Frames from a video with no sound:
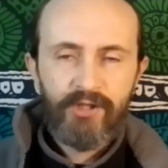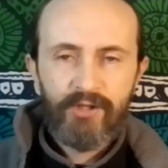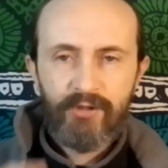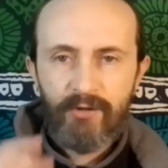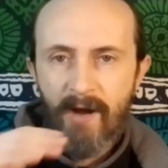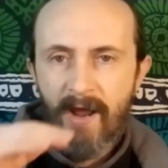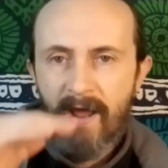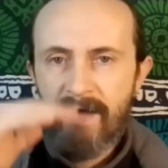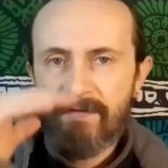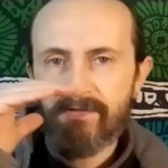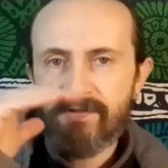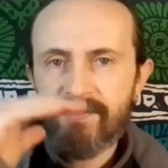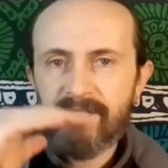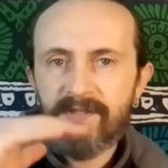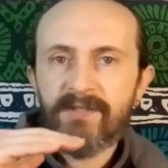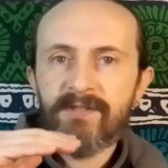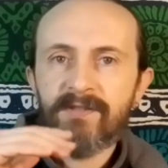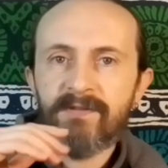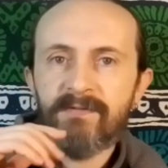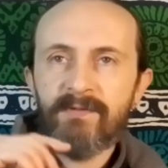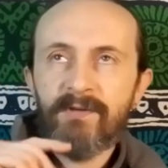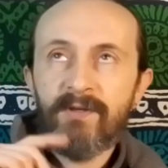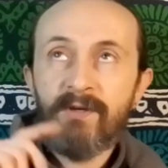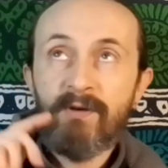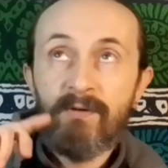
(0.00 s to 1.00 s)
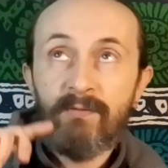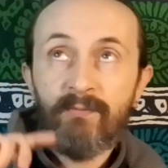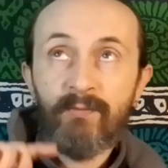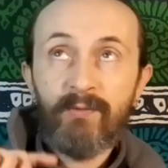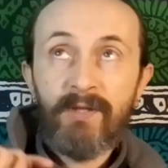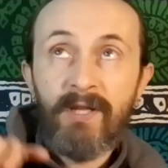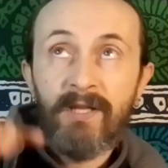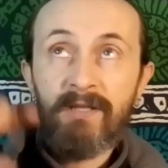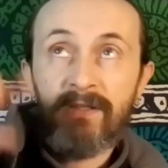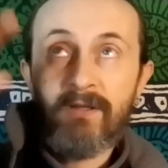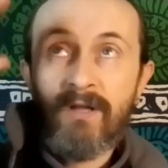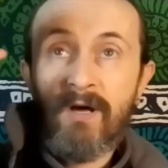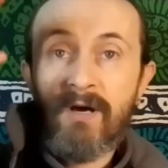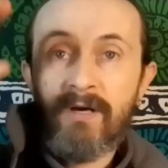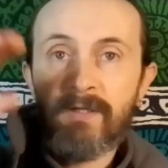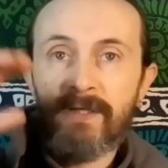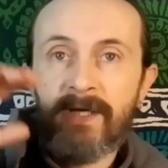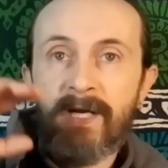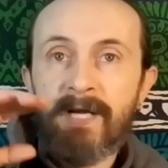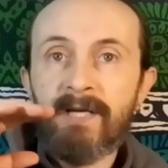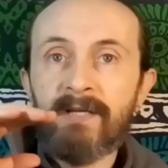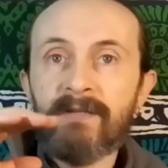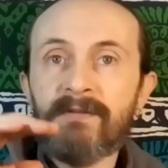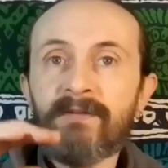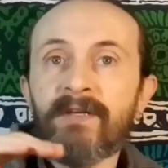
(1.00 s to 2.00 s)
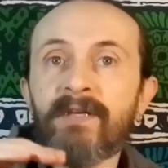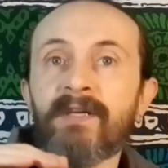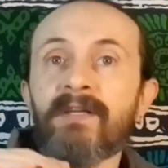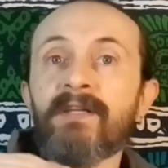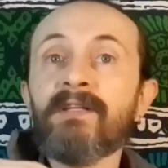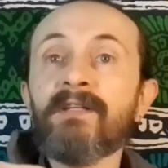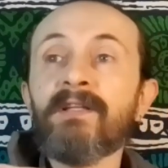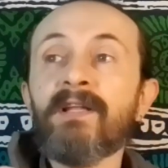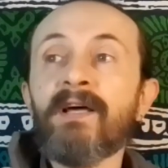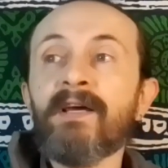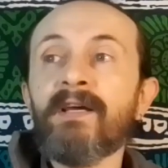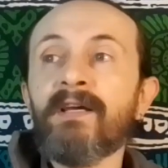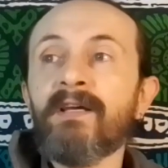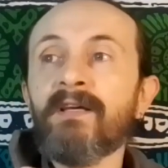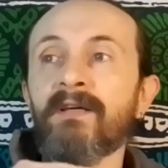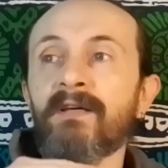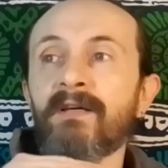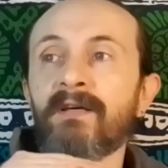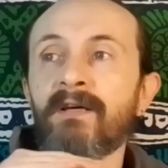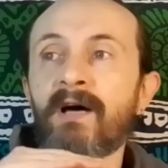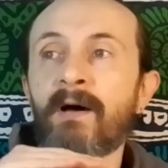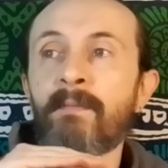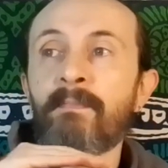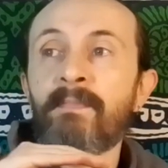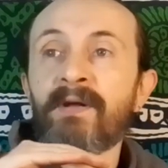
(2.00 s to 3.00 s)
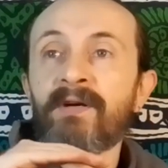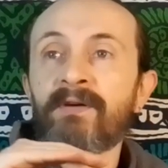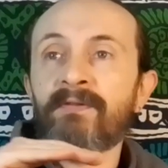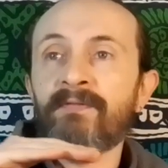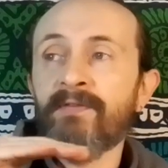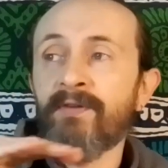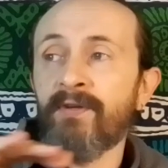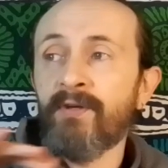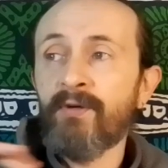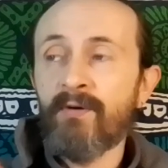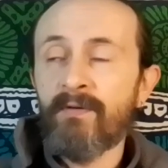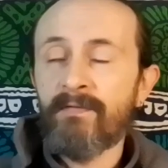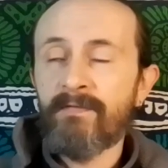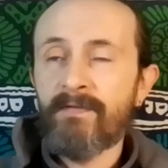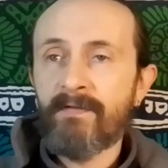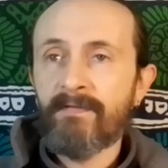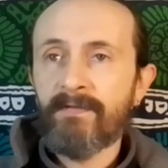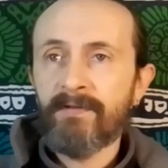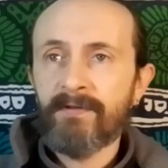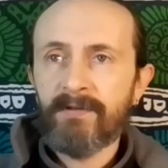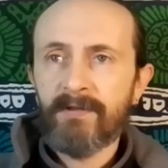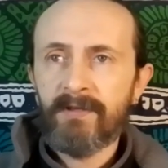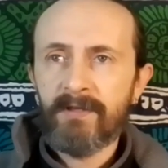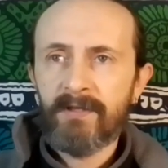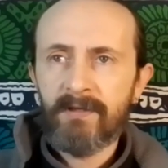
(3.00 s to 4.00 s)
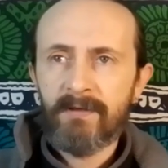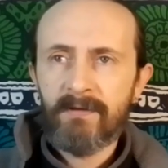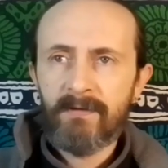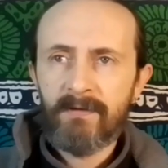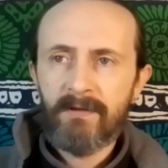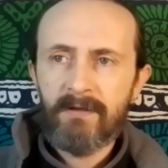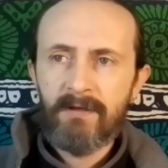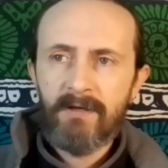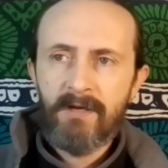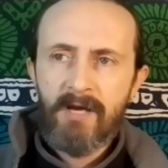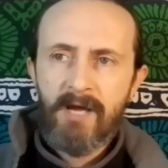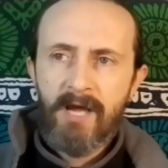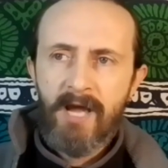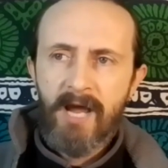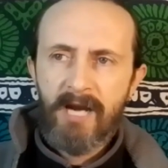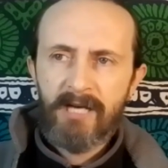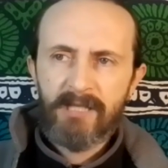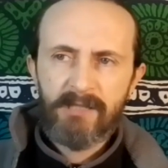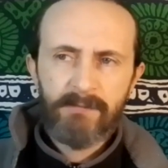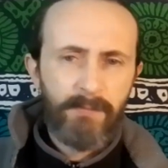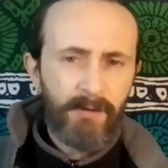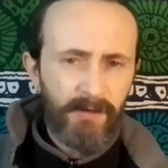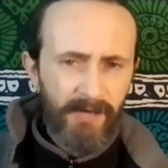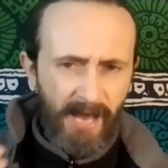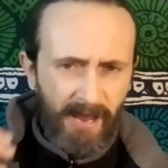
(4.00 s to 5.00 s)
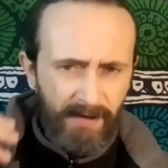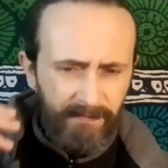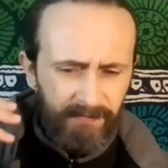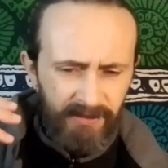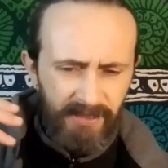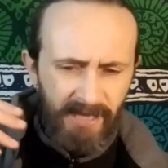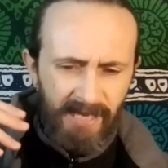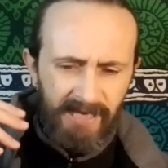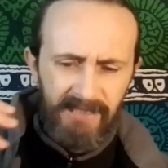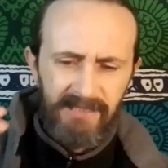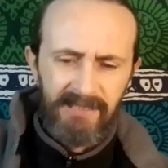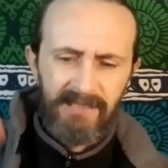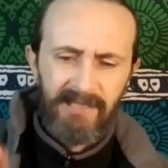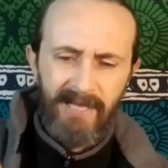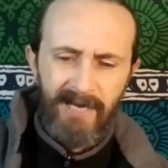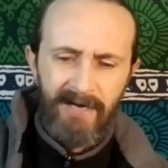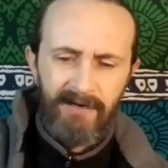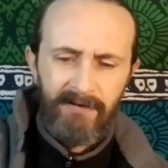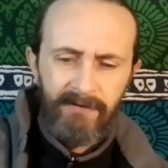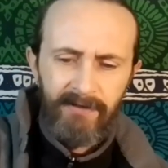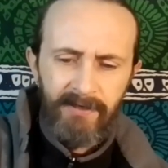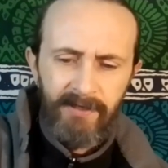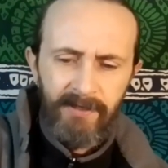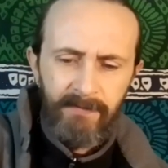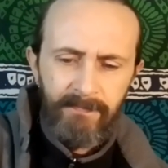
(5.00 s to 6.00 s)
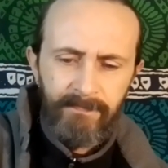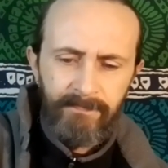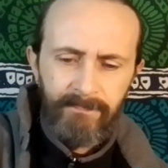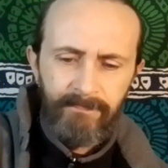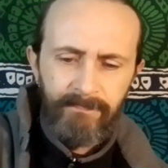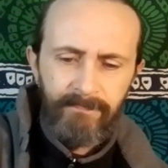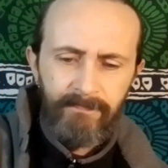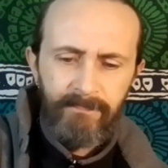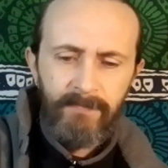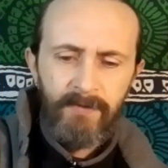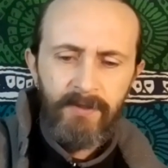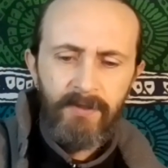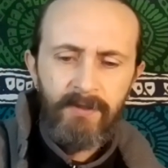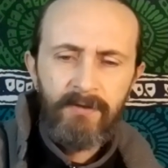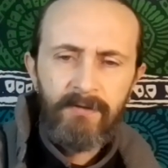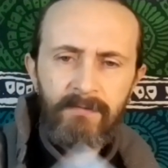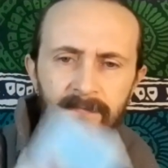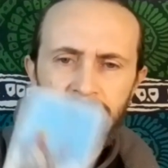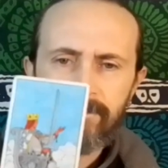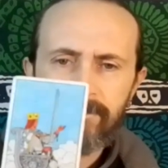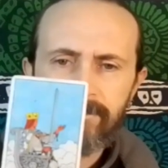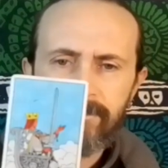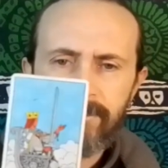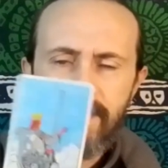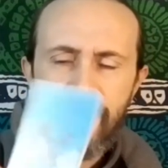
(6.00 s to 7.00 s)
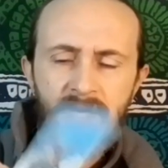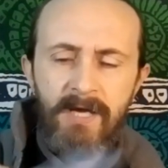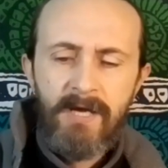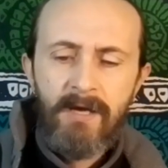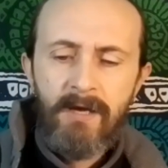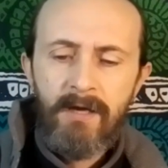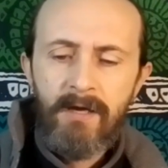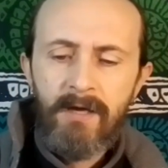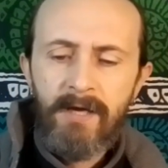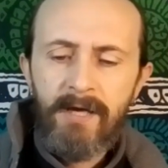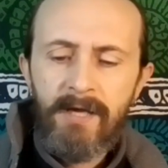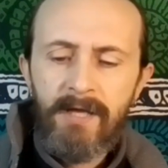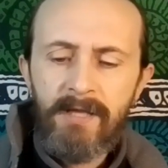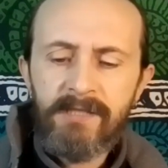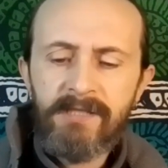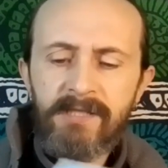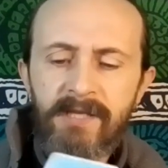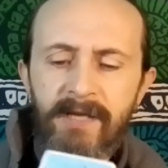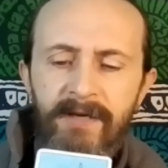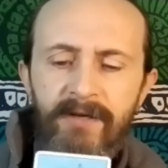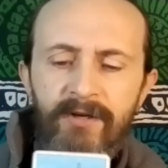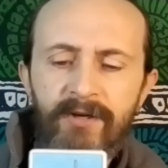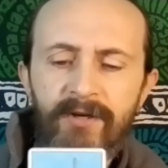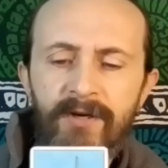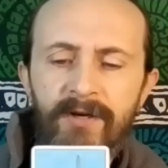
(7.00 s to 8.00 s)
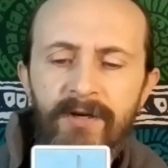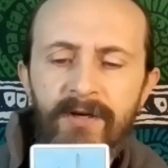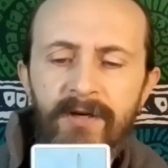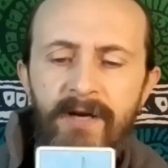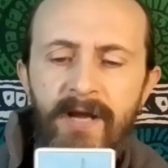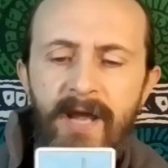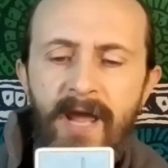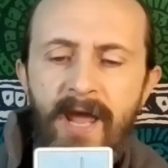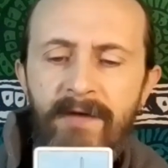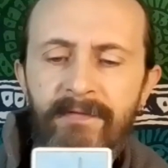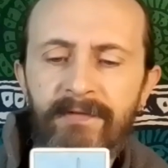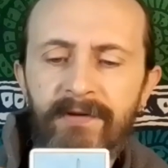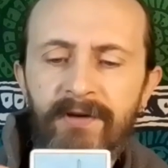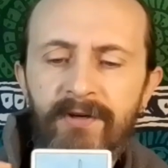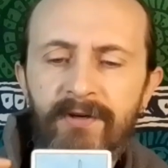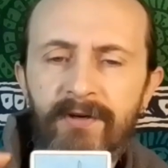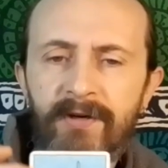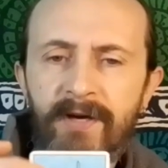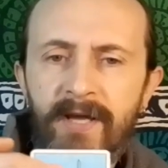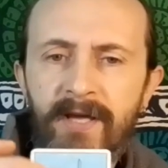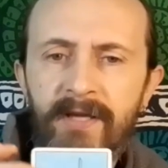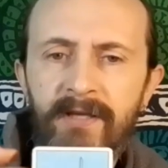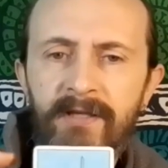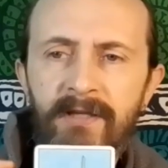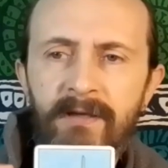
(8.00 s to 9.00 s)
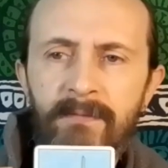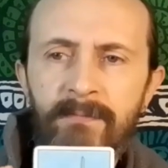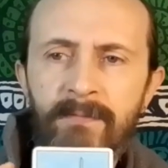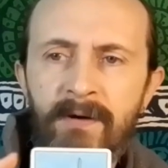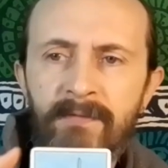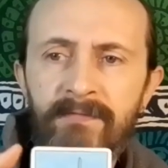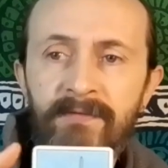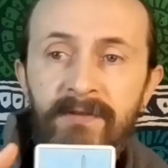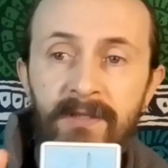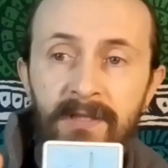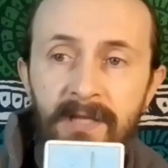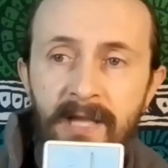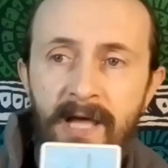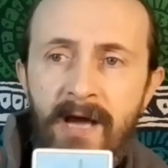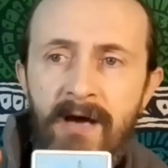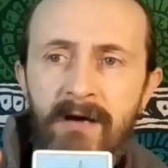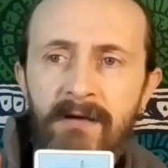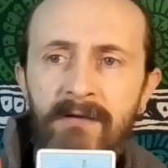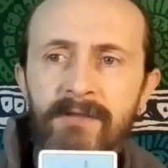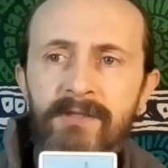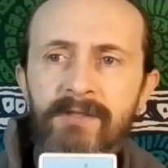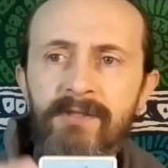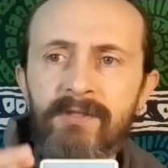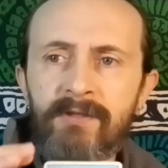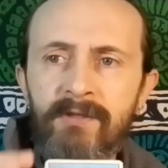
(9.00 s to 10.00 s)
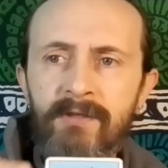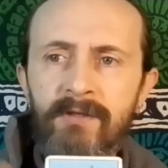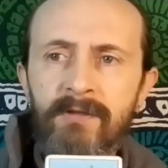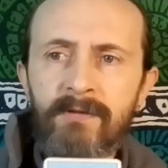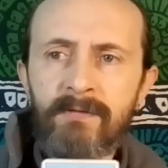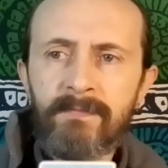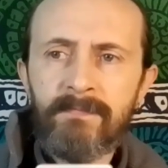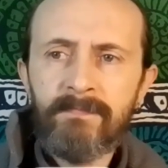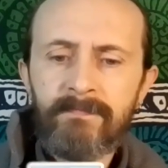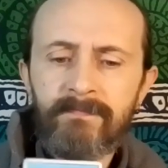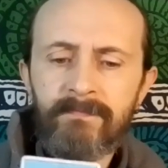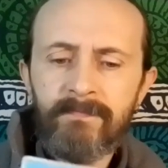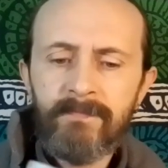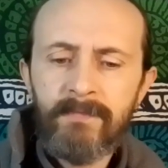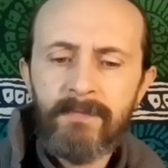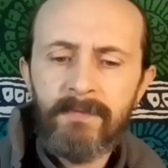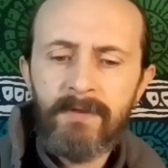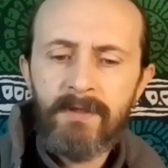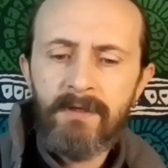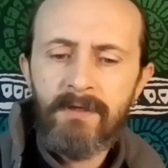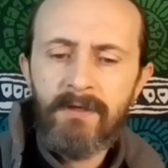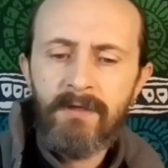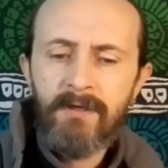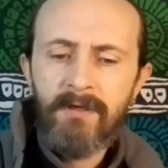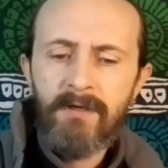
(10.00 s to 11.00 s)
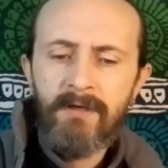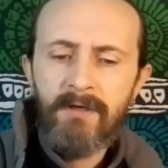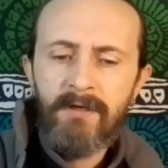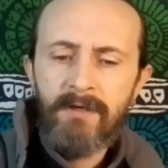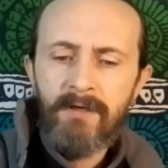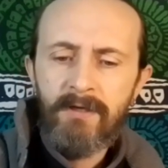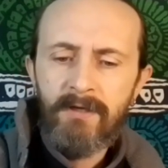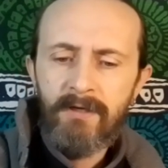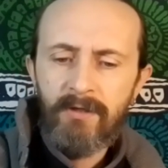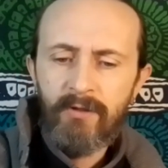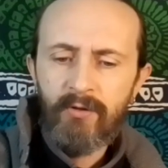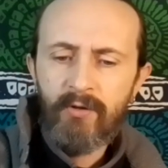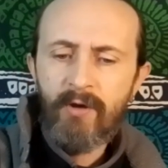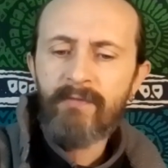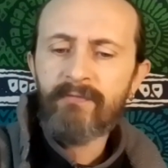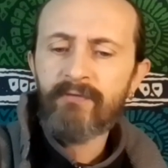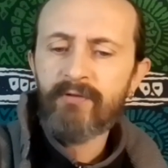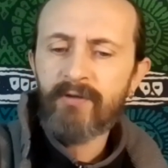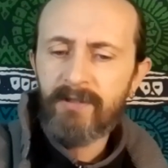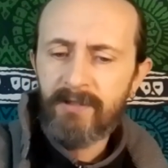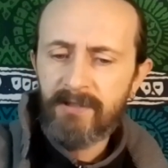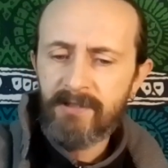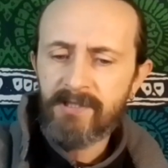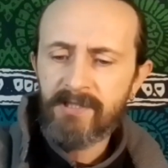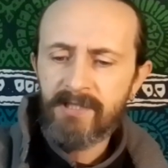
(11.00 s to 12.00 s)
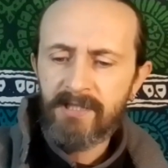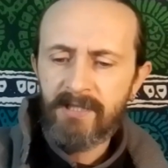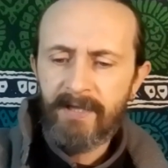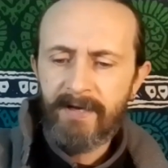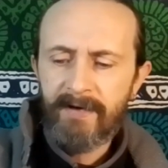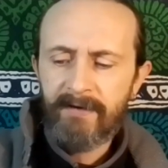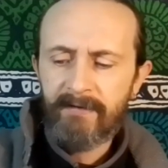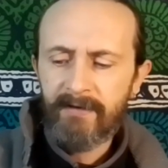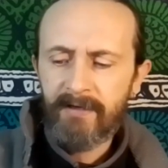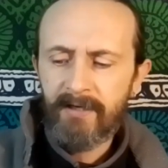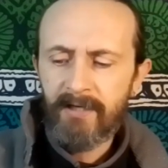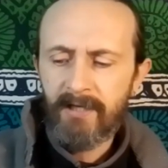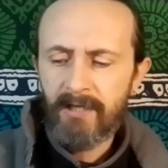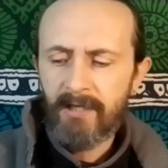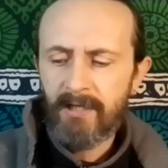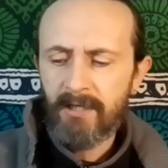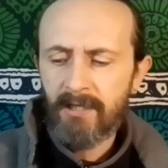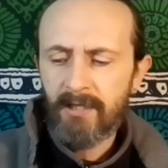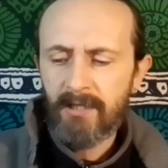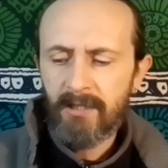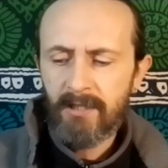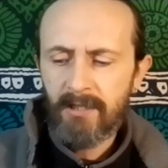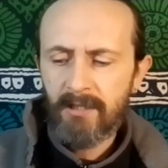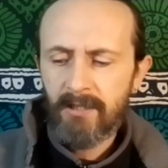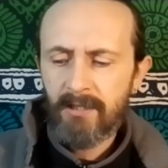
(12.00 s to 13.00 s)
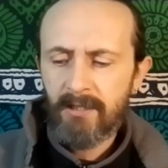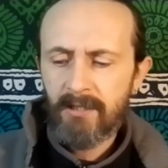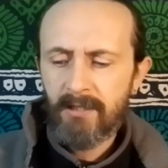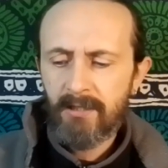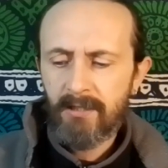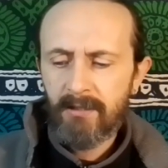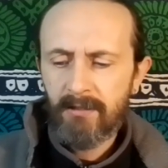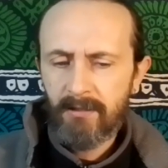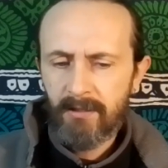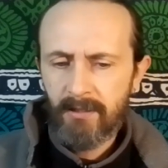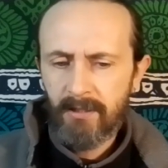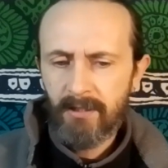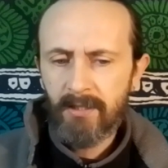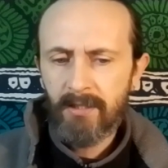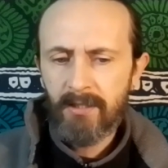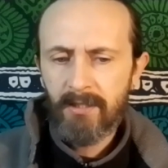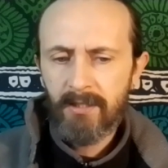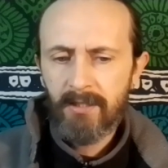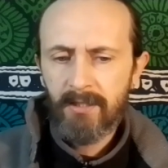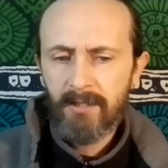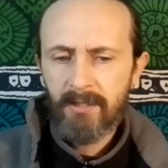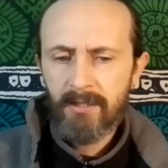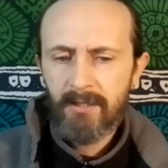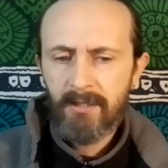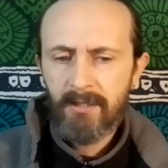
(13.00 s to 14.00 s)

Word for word: Giraffes, you know, with that long neck, they get like a better view of everything. It's about having that clarity, you know. It's like her having her head above the clouds, you know. You have to get this clarity, okay?